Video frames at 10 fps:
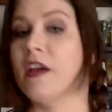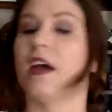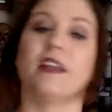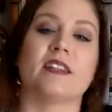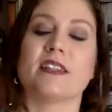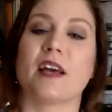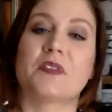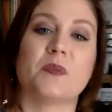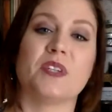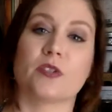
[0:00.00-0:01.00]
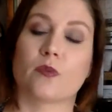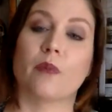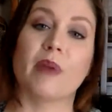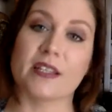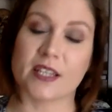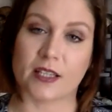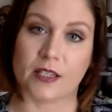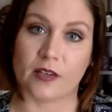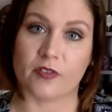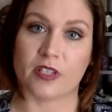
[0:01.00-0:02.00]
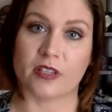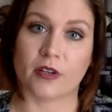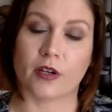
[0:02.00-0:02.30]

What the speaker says: And it doesn't have to be just romantic love either.